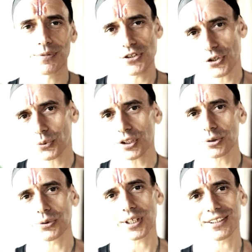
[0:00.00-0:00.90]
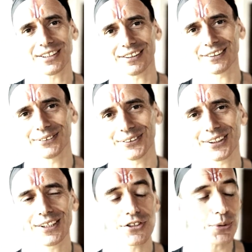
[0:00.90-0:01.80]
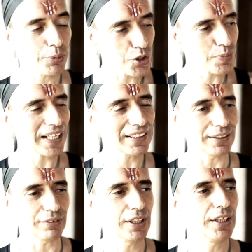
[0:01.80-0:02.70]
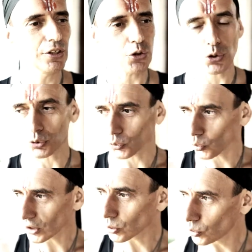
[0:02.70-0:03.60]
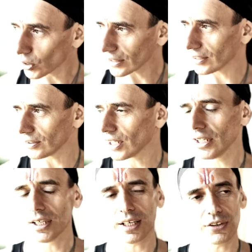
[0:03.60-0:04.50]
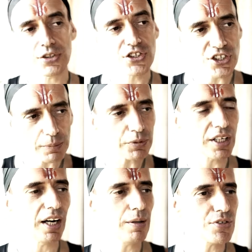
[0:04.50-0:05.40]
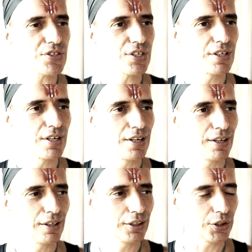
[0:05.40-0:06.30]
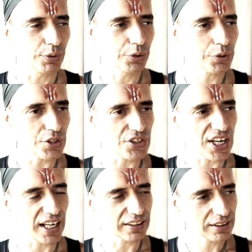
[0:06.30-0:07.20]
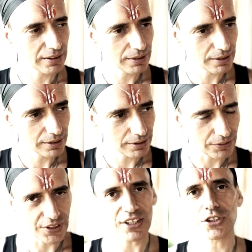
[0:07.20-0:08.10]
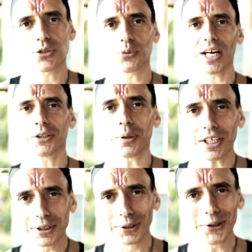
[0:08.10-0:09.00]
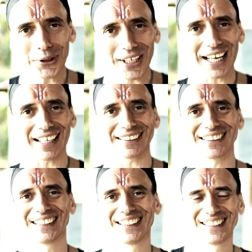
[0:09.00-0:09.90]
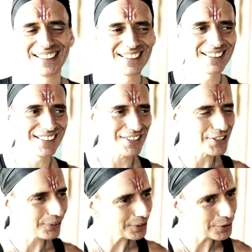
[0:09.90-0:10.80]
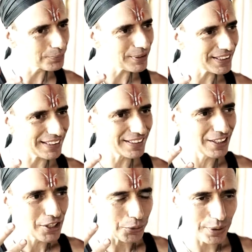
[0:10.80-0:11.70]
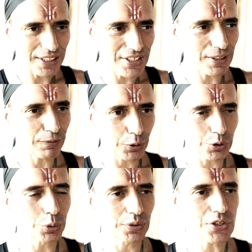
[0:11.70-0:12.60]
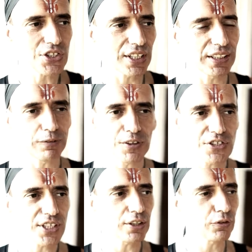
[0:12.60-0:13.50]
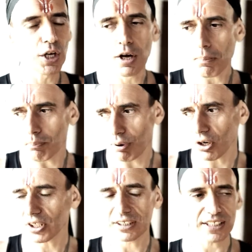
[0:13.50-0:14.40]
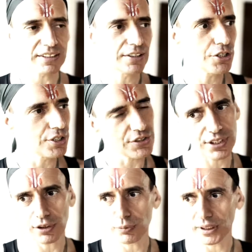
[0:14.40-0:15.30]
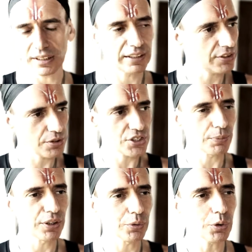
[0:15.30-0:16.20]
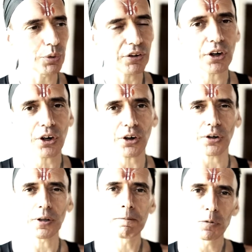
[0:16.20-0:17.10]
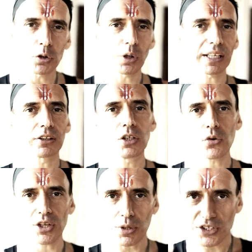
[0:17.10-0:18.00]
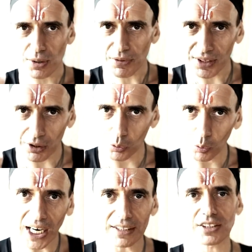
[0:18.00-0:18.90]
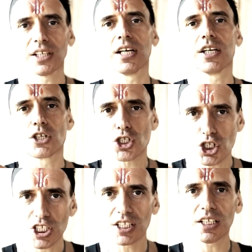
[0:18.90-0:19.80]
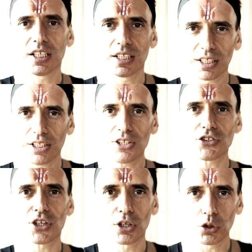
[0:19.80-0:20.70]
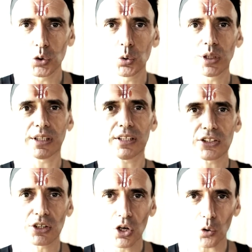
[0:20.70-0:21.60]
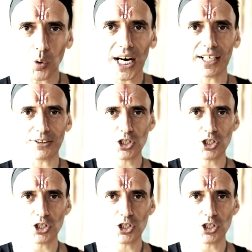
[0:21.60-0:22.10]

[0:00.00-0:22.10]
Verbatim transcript: This is a way to look at it. Okay, it's a perspective. It's a certain way to look at it. And sometimes you will notice that that's the right way to look at. It's going to make it really easy for you to understand if instead of blocking that energy, instead of being like, there is something wrong with her, go like, no, there is something right. She is doing it right.